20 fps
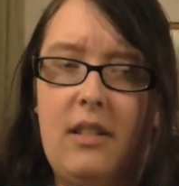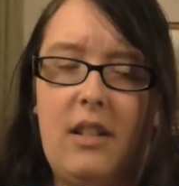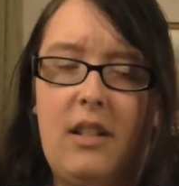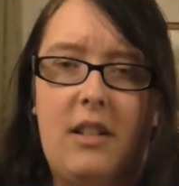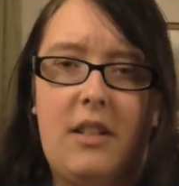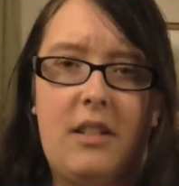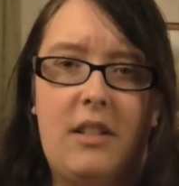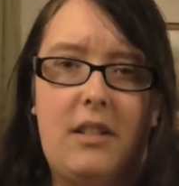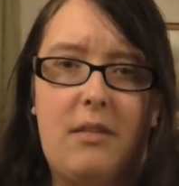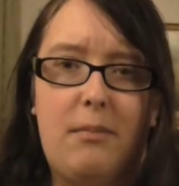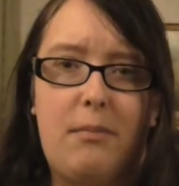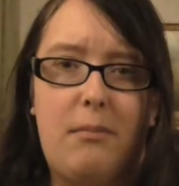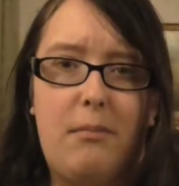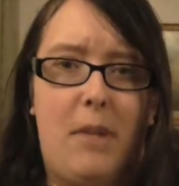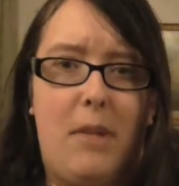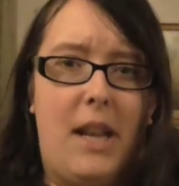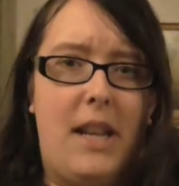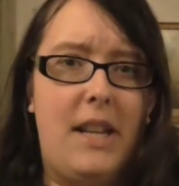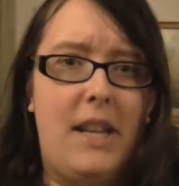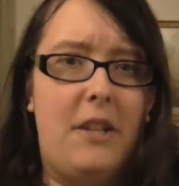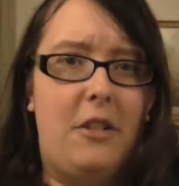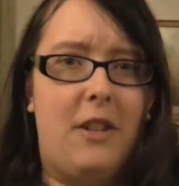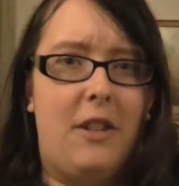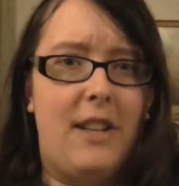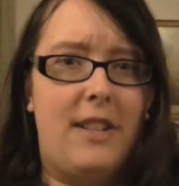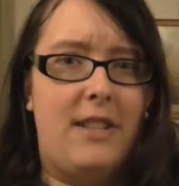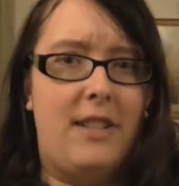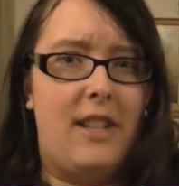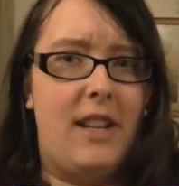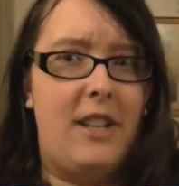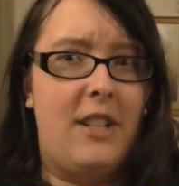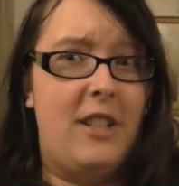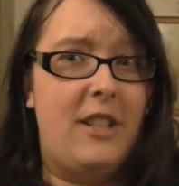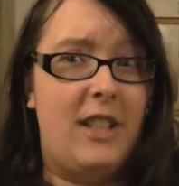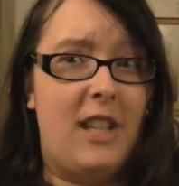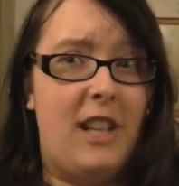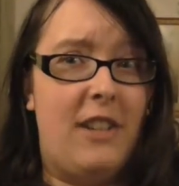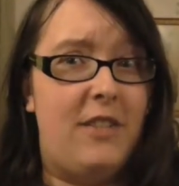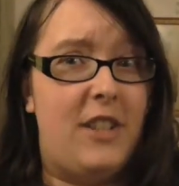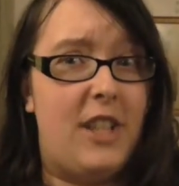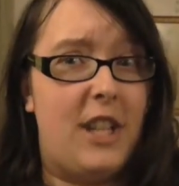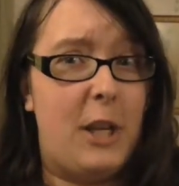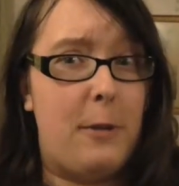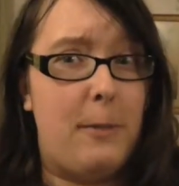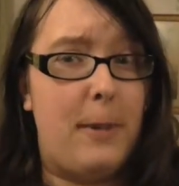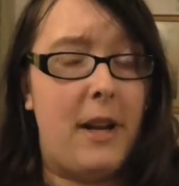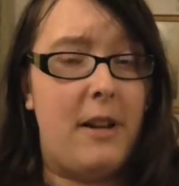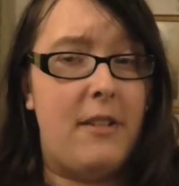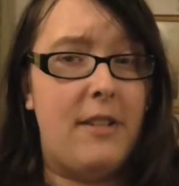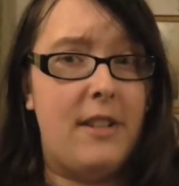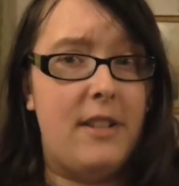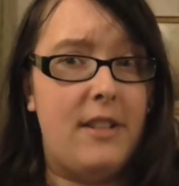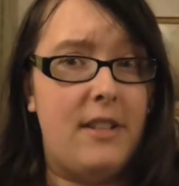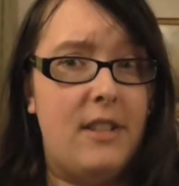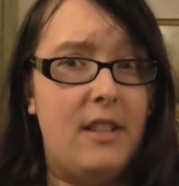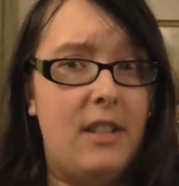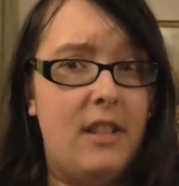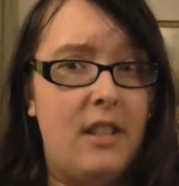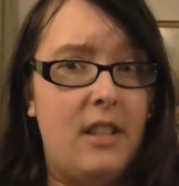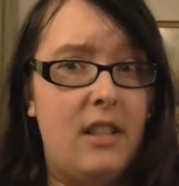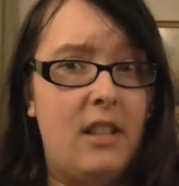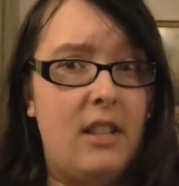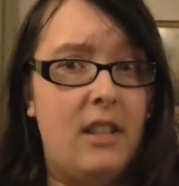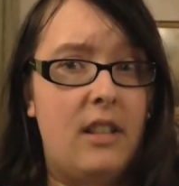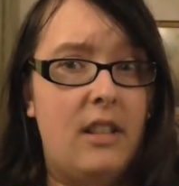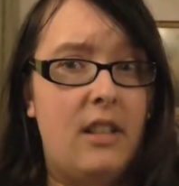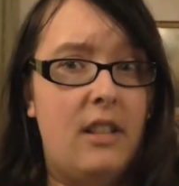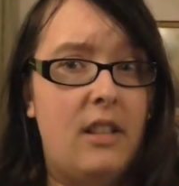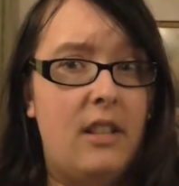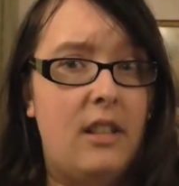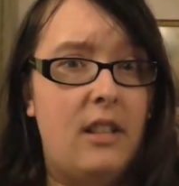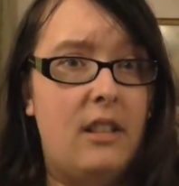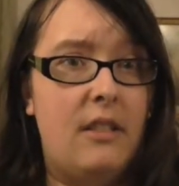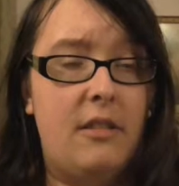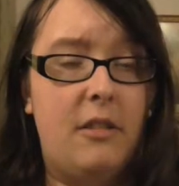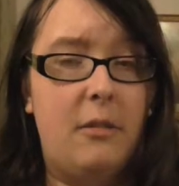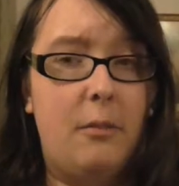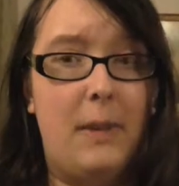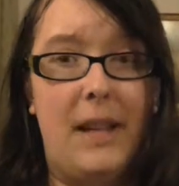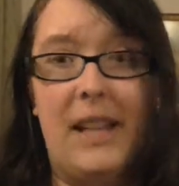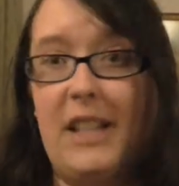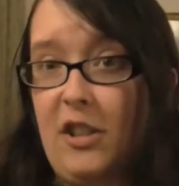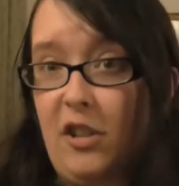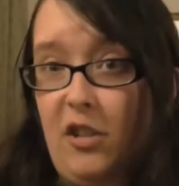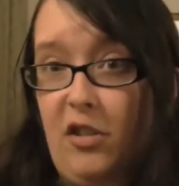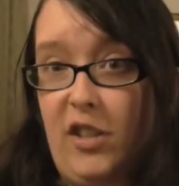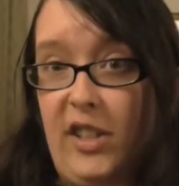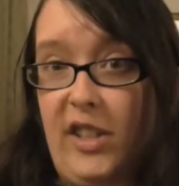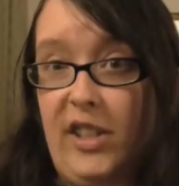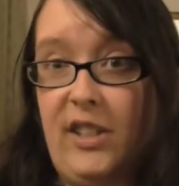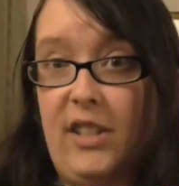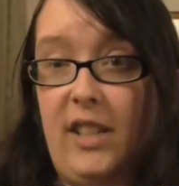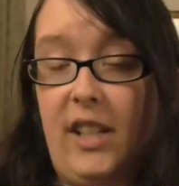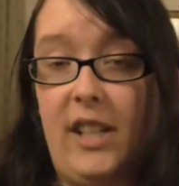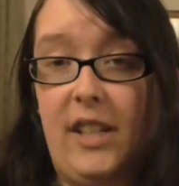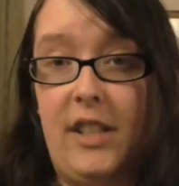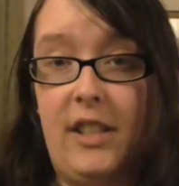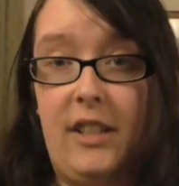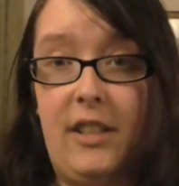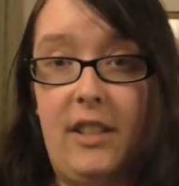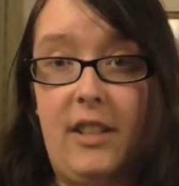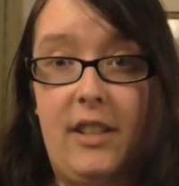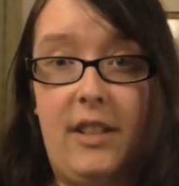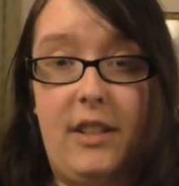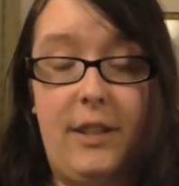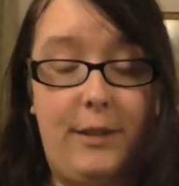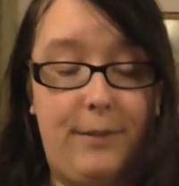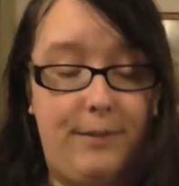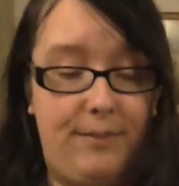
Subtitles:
Aren't many train stations have ticket barriers? Well, major train stations.